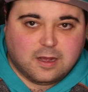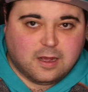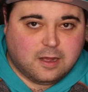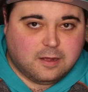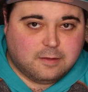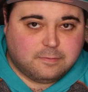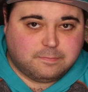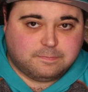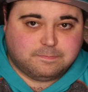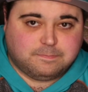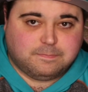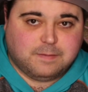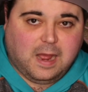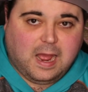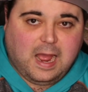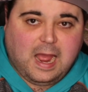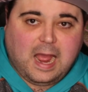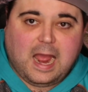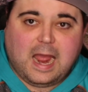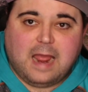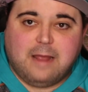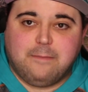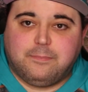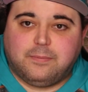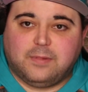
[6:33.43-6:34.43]
a
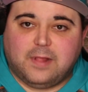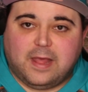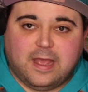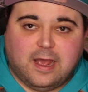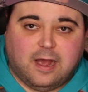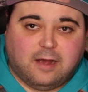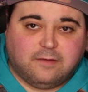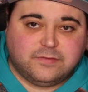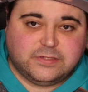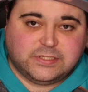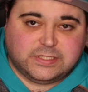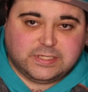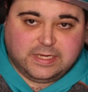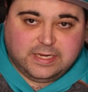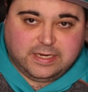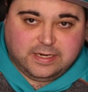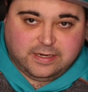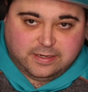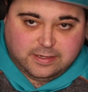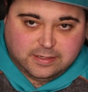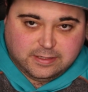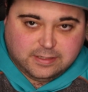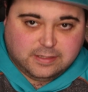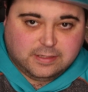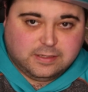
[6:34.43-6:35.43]
high playoff
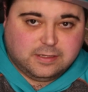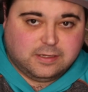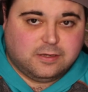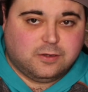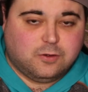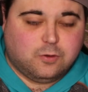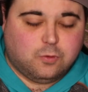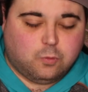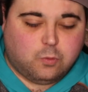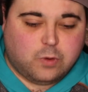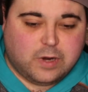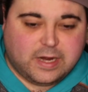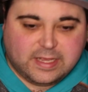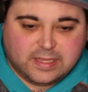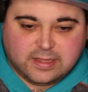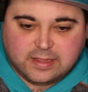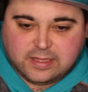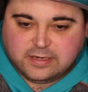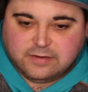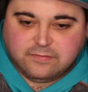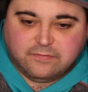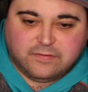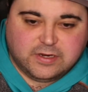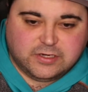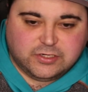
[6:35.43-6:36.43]
seed, winning
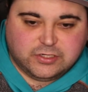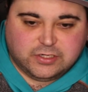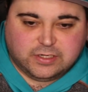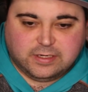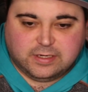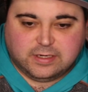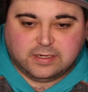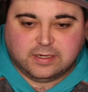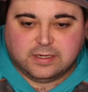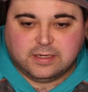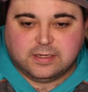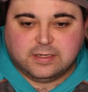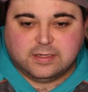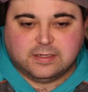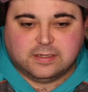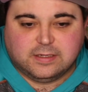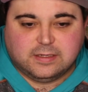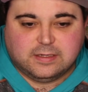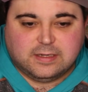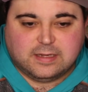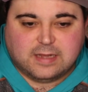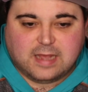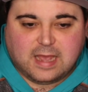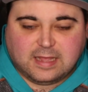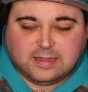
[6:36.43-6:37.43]
the division
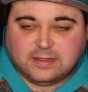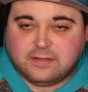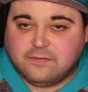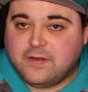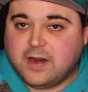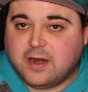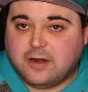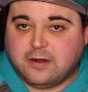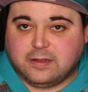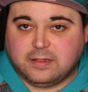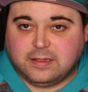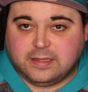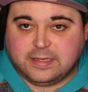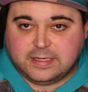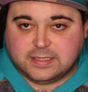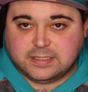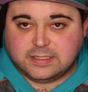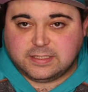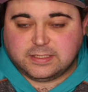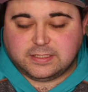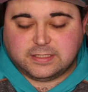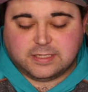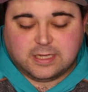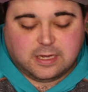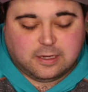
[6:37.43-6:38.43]
at the very
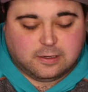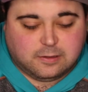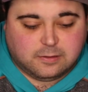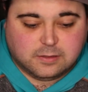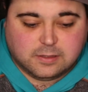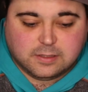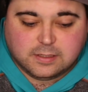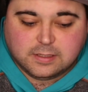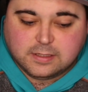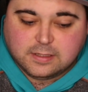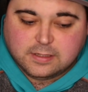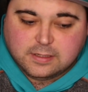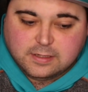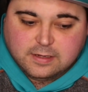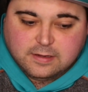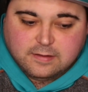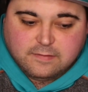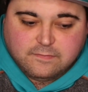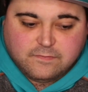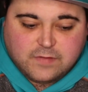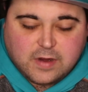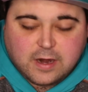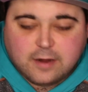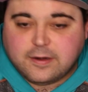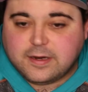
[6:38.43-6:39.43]
least. So
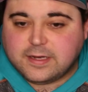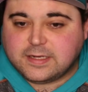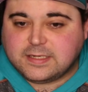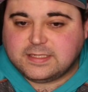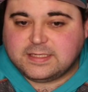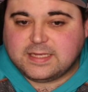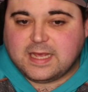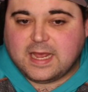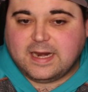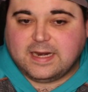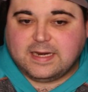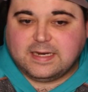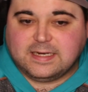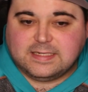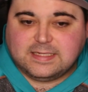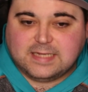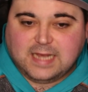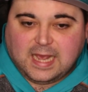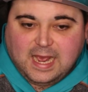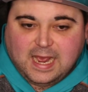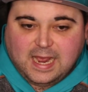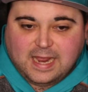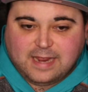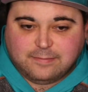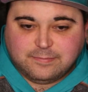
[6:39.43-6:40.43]
very exciting
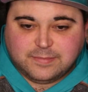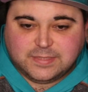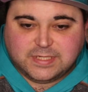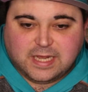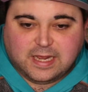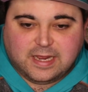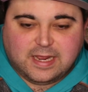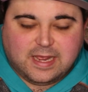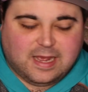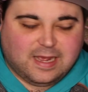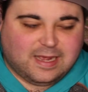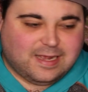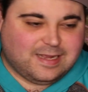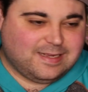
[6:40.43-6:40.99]
times. I